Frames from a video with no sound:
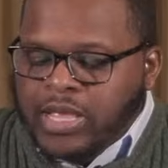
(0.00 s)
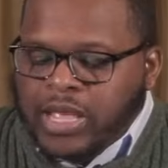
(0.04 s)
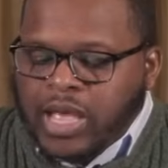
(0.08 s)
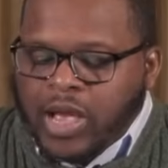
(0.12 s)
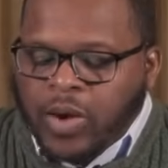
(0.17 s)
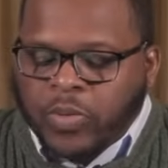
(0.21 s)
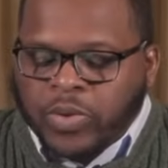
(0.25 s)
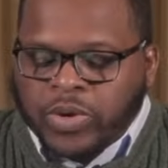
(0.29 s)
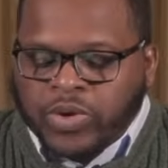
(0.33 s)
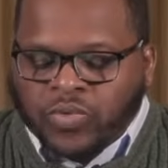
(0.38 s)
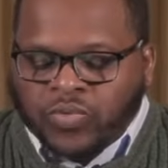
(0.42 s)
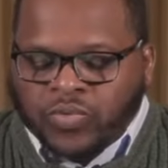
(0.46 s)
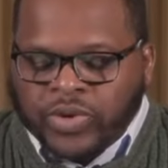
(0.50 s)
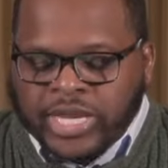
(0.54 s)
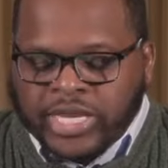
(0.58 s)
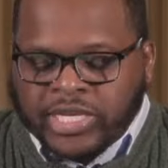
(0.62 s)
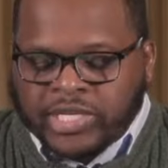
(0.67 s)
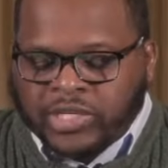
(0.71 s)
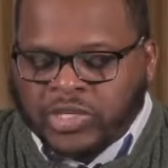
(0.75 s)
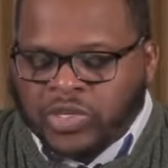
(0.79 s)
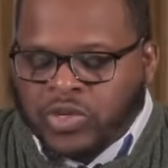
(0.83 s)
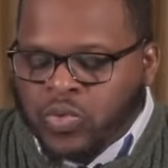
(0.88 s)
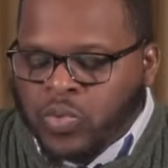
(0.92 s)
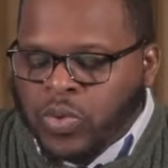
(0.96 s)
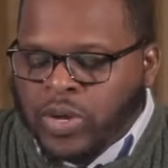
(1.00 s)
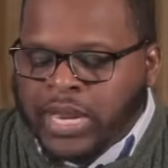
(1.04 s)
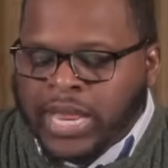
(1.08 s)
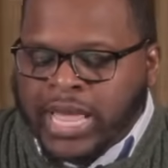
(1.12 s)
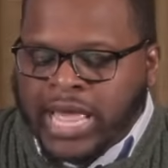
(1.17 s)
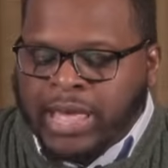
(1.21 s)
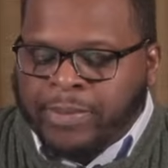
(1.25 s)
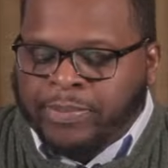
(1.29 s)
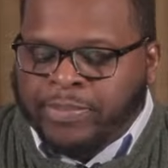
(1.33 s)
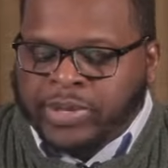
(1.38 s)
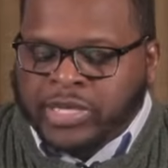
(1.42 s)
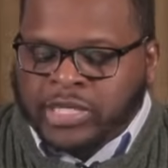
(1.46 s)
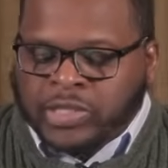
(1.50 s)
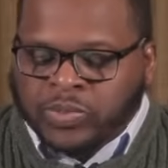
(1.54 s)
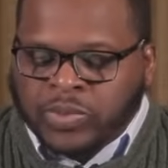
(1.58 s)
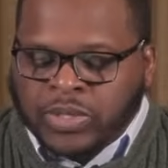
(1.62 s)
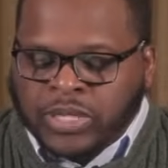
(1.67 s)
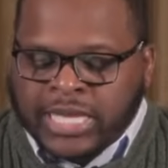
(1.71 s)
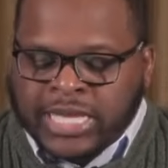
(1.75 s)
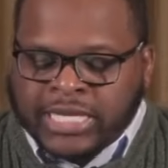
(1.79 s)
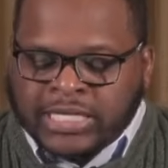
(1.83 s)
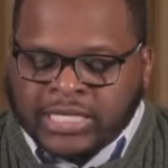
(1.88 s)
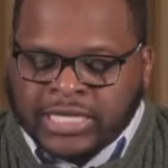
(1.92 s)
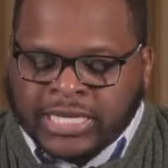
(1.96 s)
I want to read to you what happens with
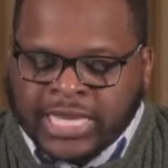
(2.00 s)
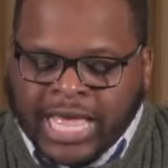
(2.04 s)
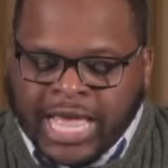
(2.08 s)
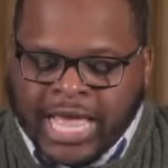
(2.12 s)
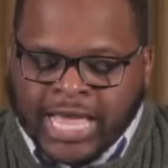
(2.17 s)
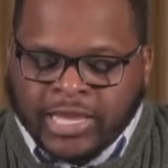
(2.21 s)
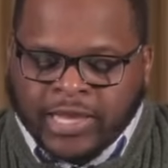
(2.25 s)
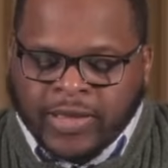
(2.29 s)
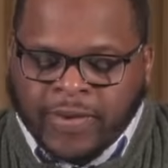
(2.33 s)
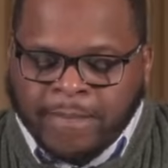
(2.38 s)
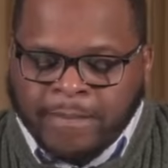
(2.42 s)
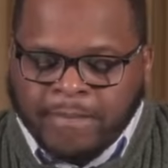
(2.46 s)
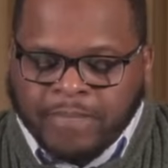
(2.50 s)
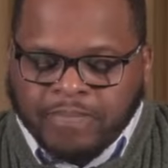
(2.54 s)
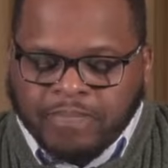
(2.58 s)
Hezekiah